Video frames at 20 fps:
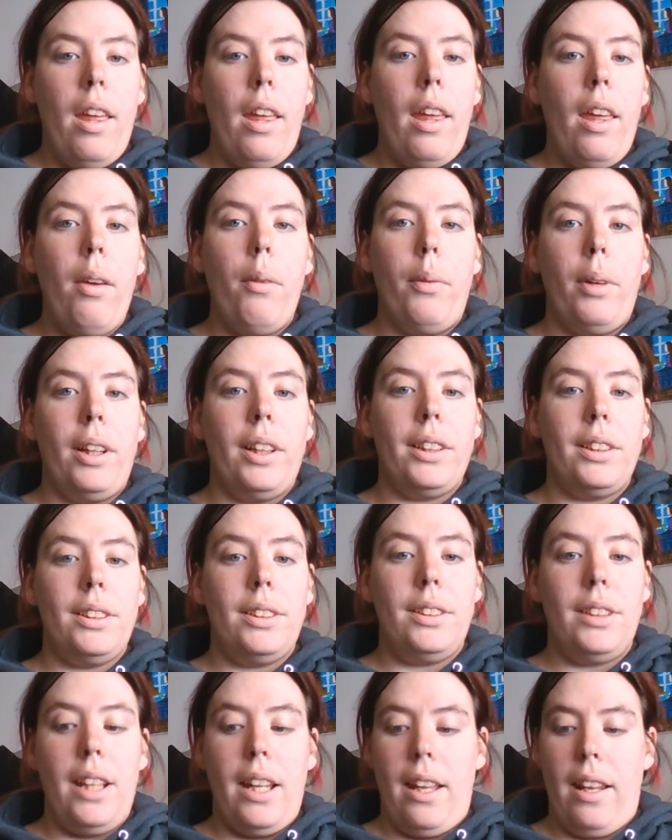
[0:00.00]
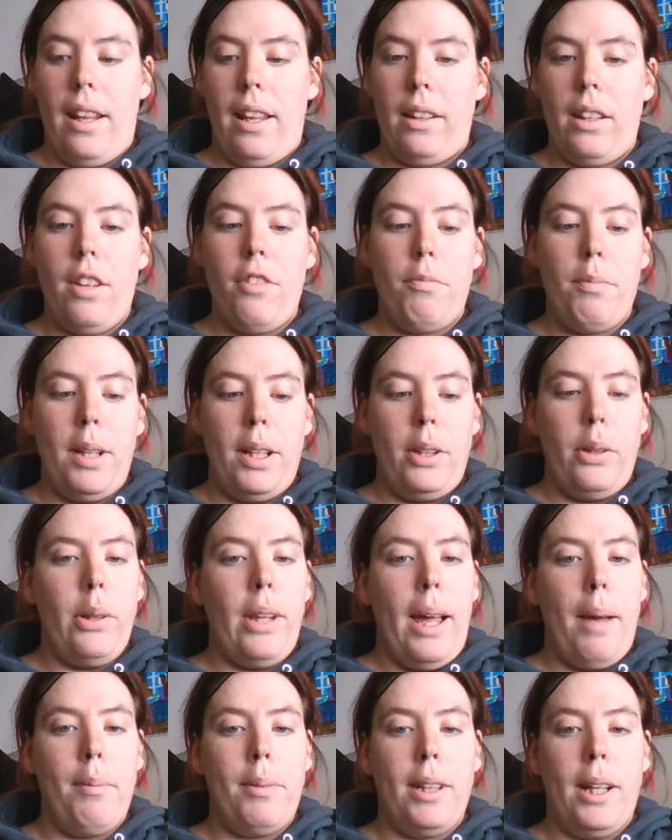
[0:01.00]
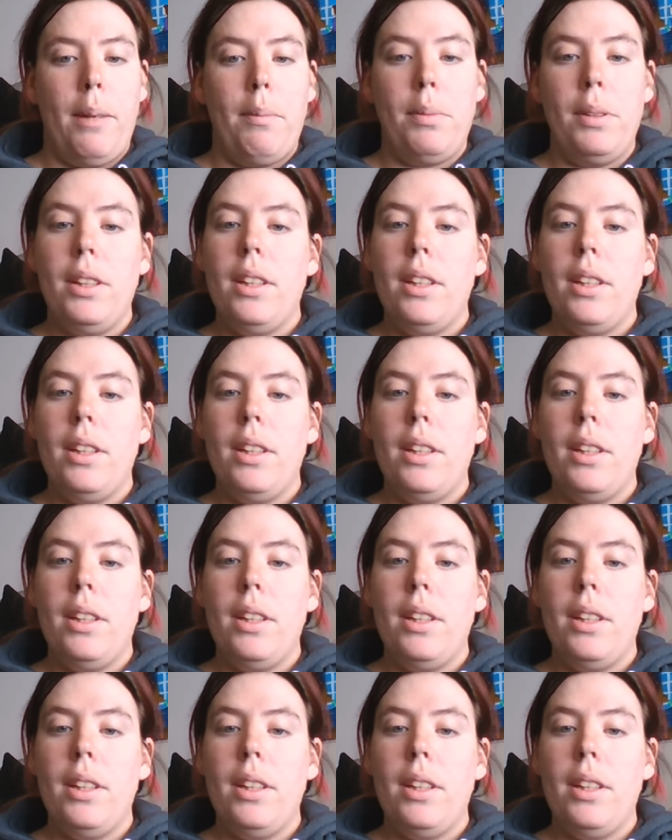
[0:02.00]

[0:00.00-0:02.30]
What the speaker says: it works, and I love my new laptop